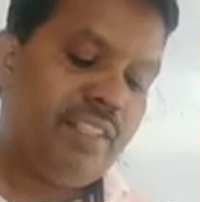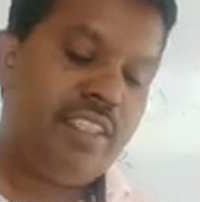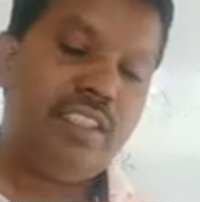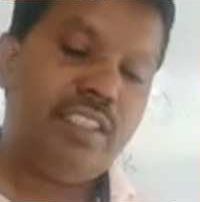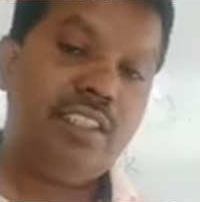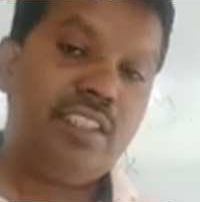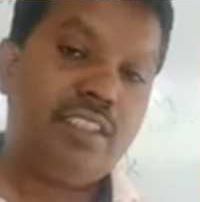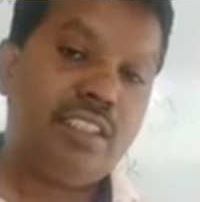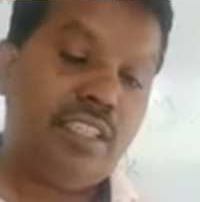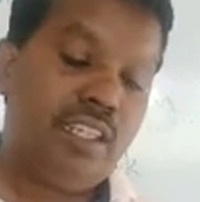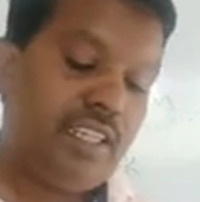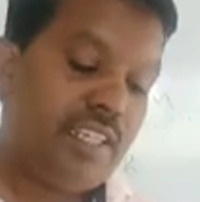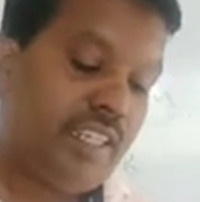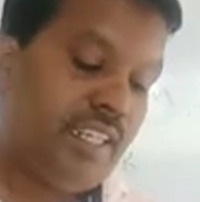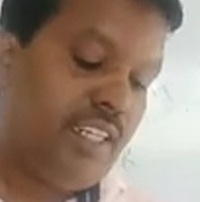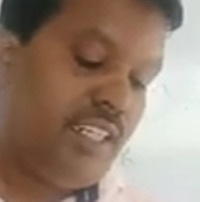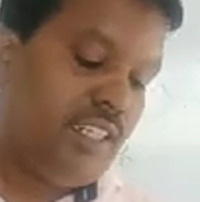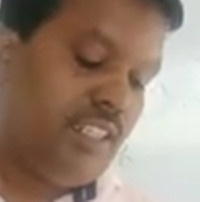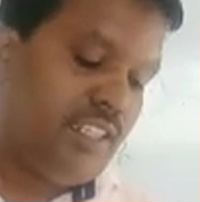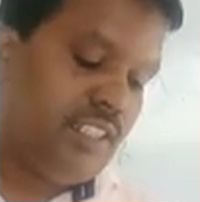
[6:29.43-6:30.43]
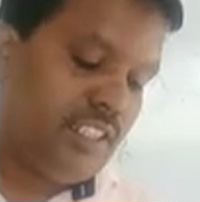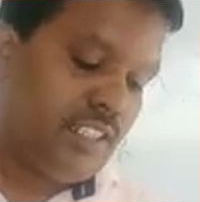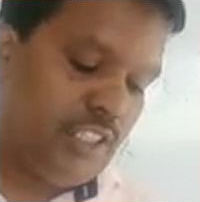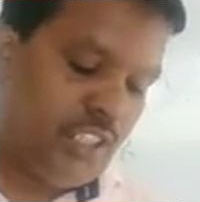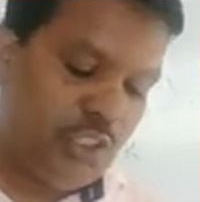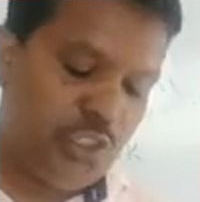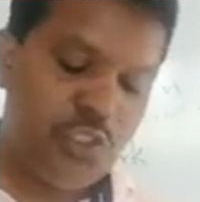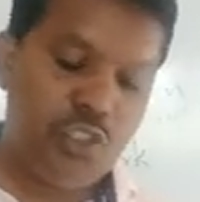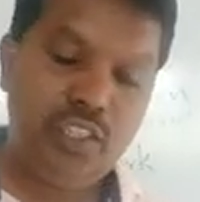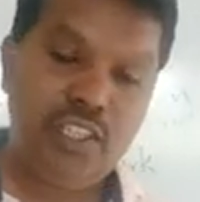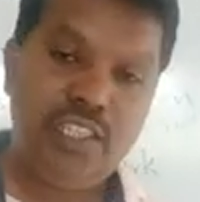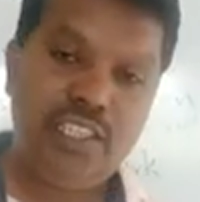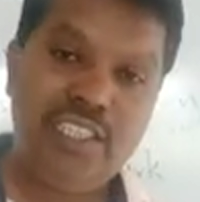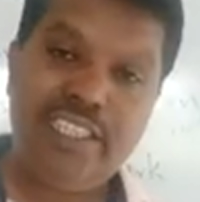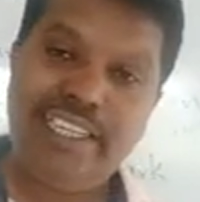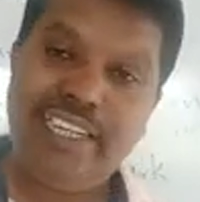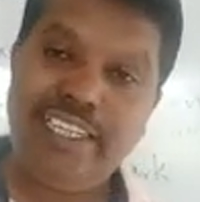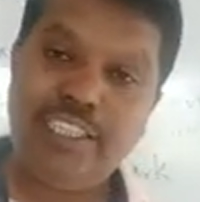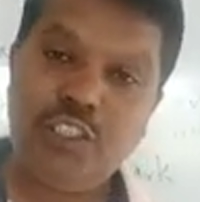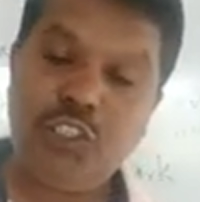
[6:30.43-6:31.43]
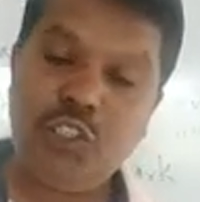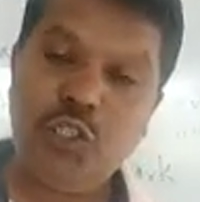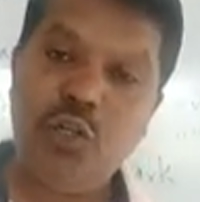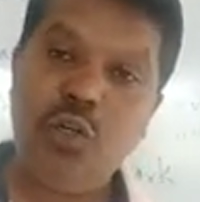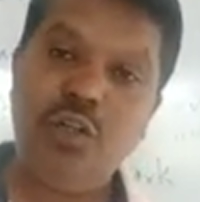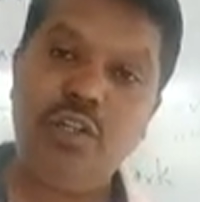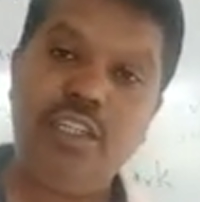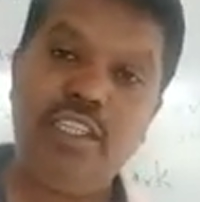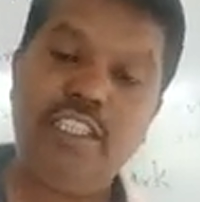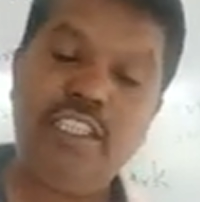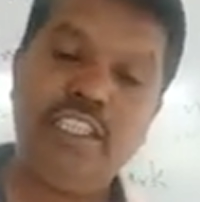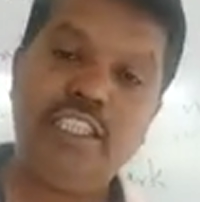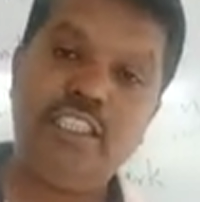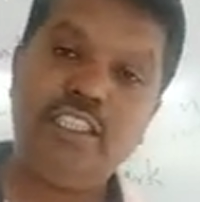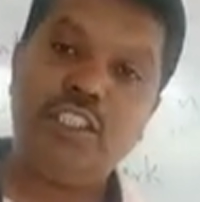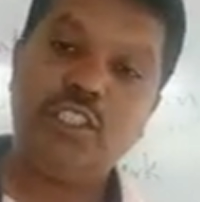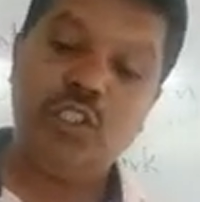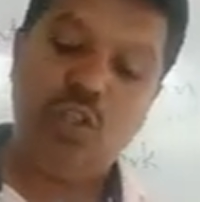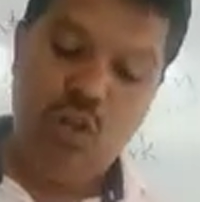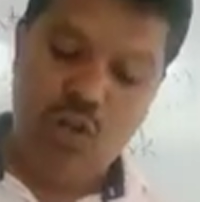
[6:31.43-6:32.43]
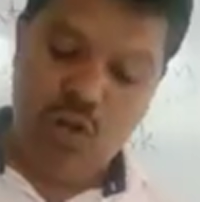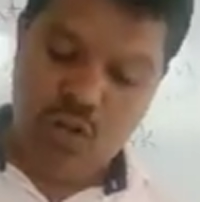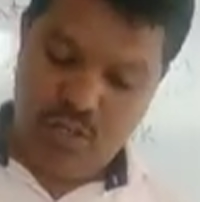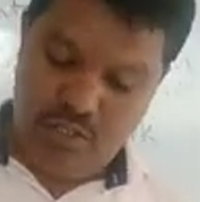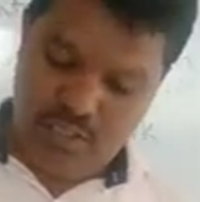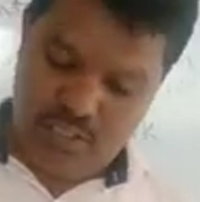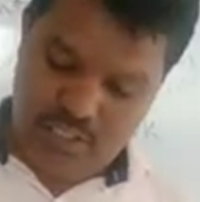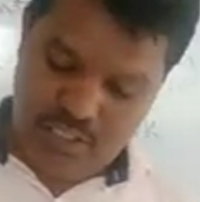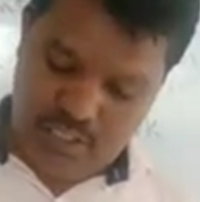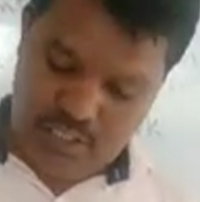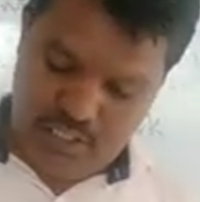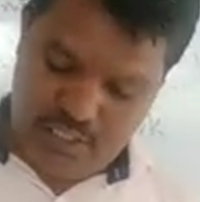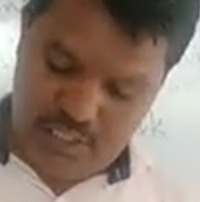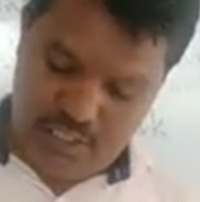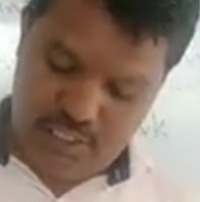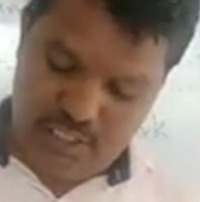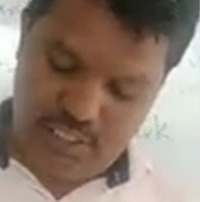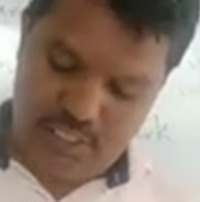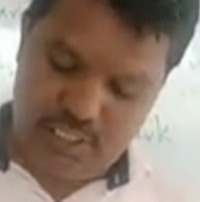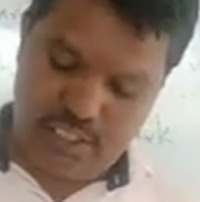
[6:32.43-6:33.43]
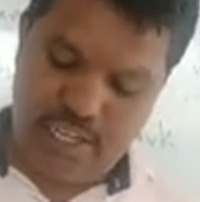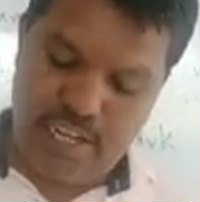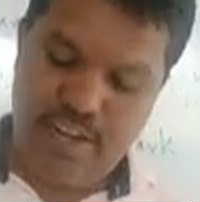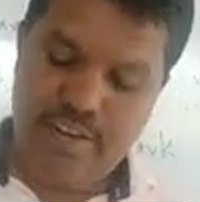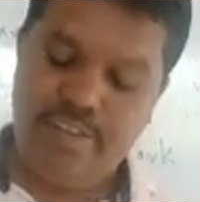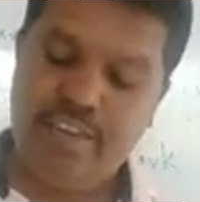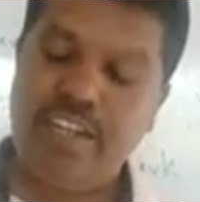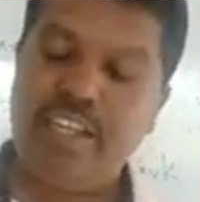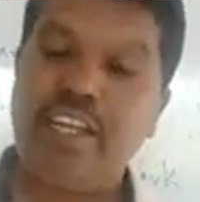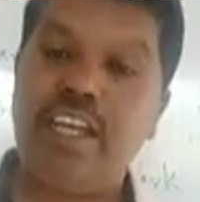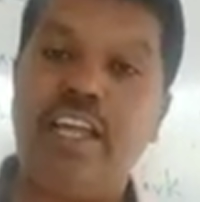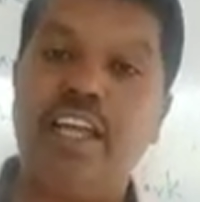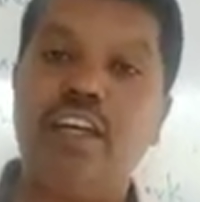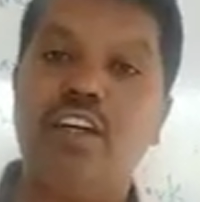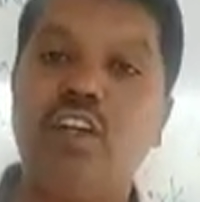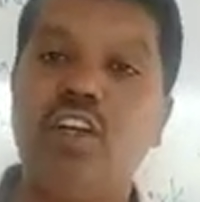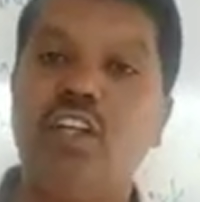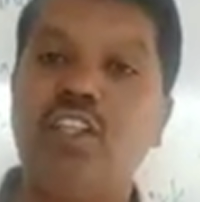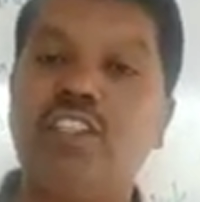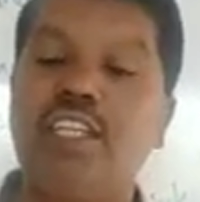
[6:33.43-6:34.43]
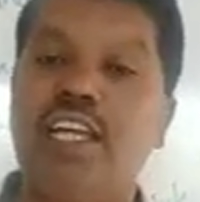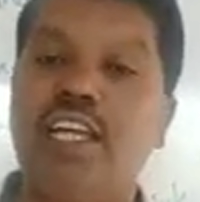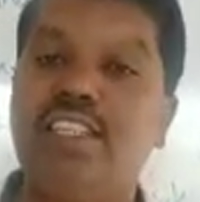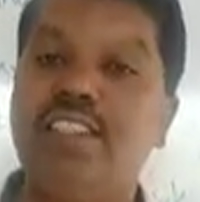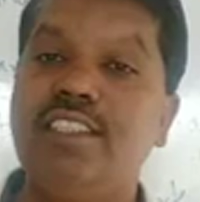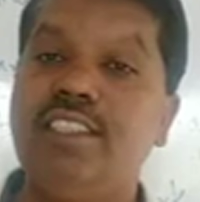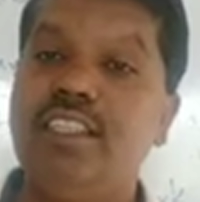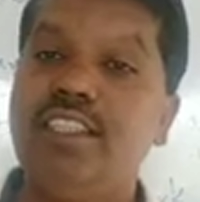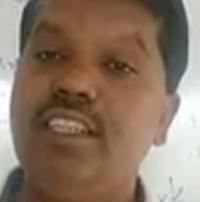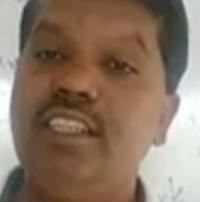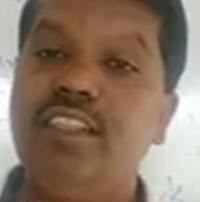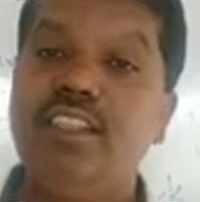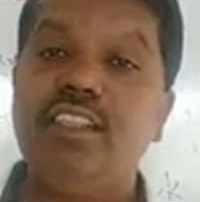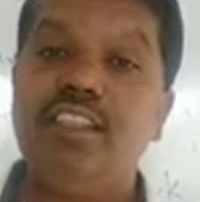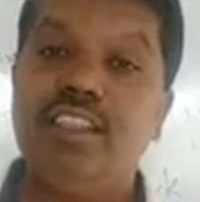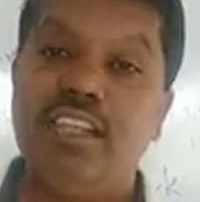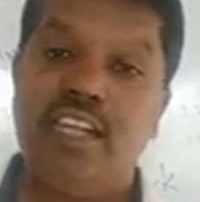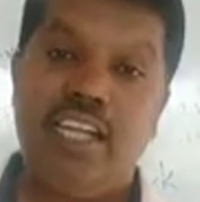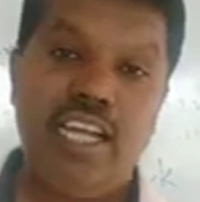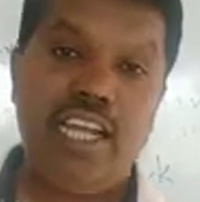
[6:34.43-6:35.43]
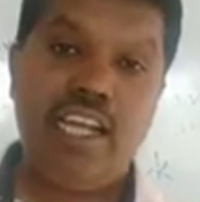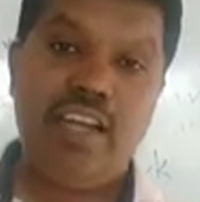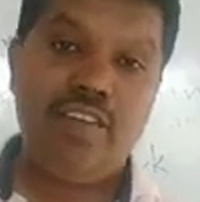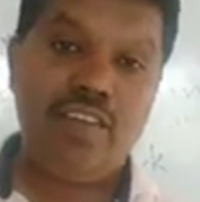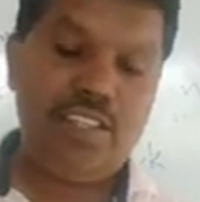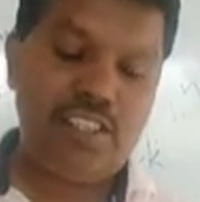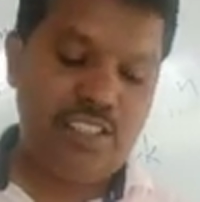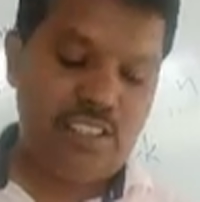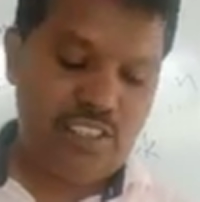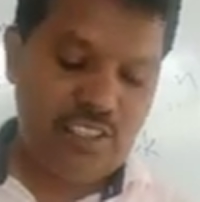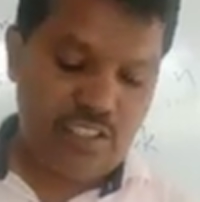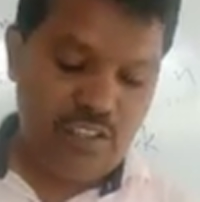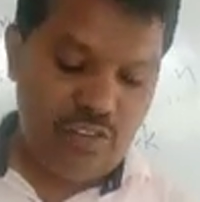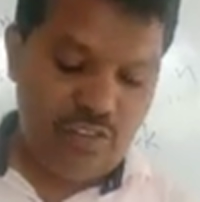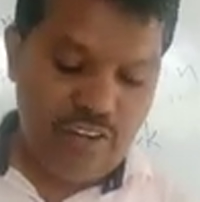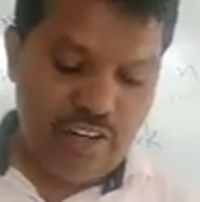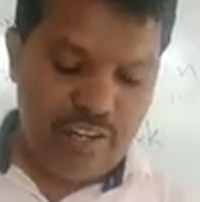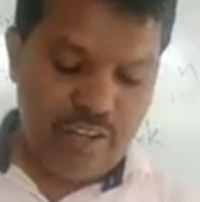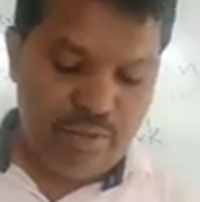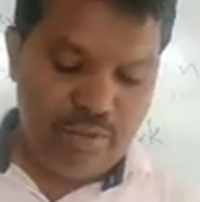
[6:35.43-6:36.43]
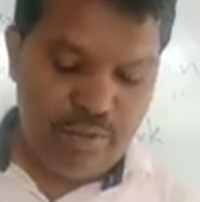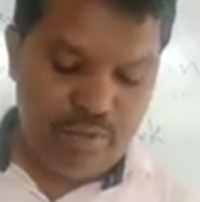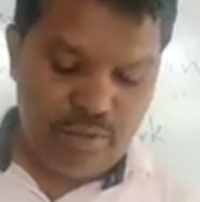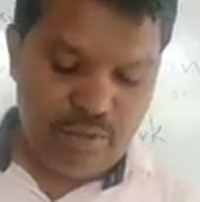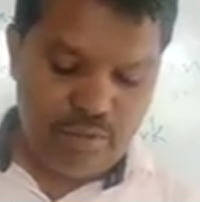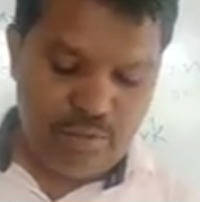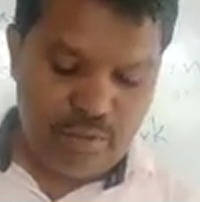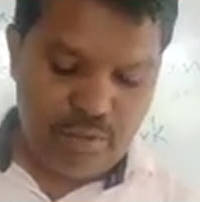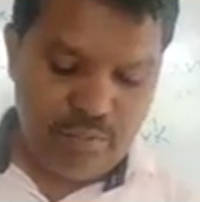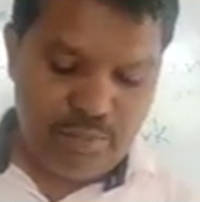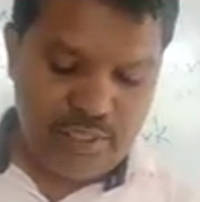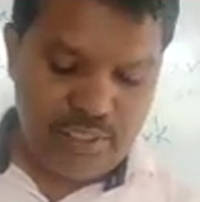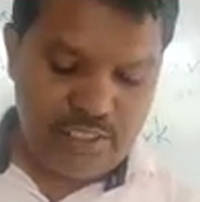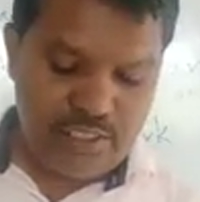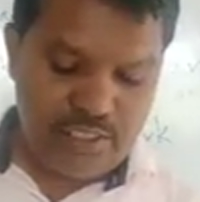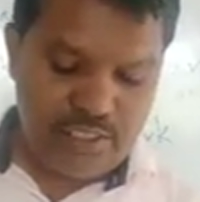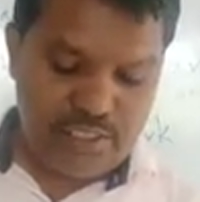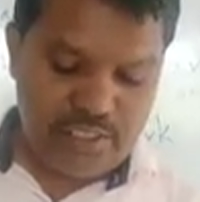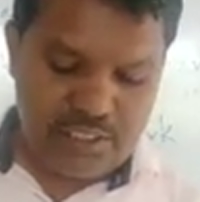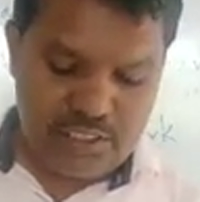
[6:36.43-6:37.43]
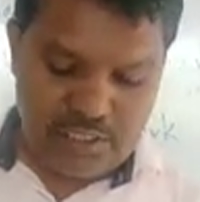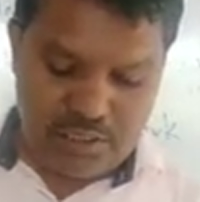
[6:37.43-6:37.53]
in the 13th century. It has shown it is traveling across as the heavens. So really beautiful pictures.